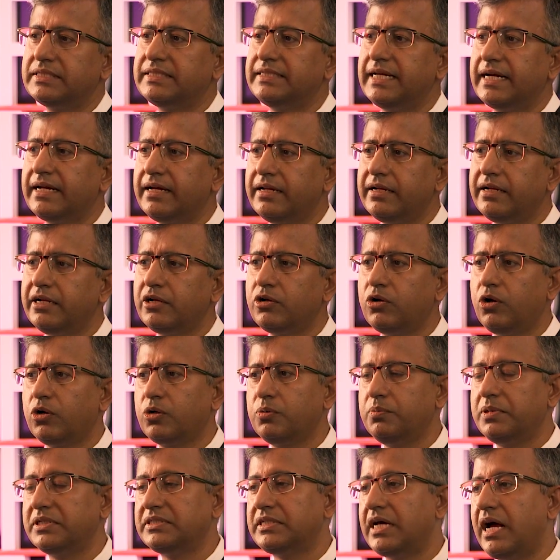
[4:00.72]
the secondary
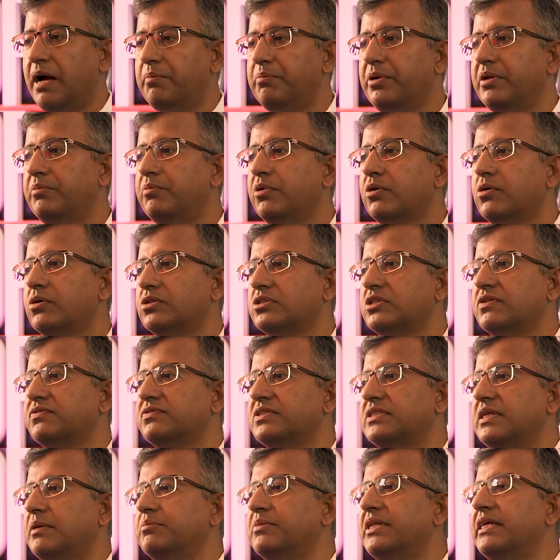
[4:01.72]
glaucomas happen because of
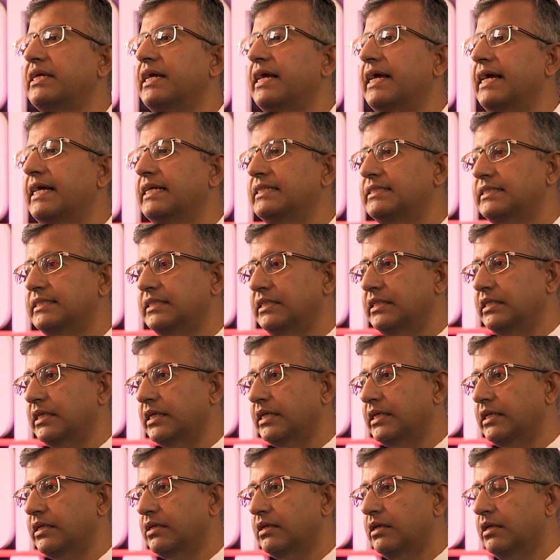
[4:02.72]
something else in the
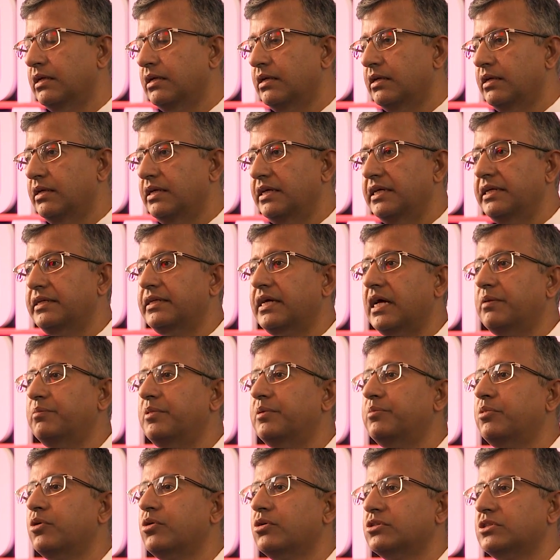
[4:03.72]
eye. It can
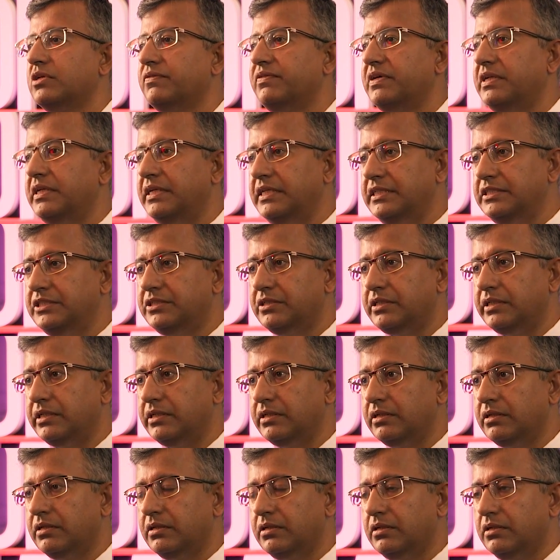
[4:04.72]
be because of an injury.
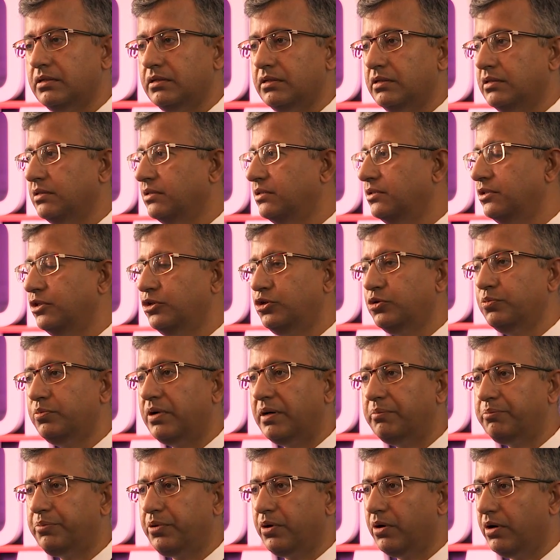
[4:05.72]
Did you
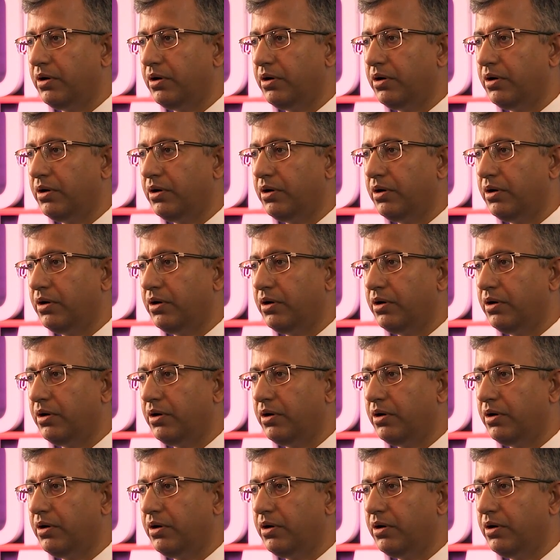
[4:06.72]
bump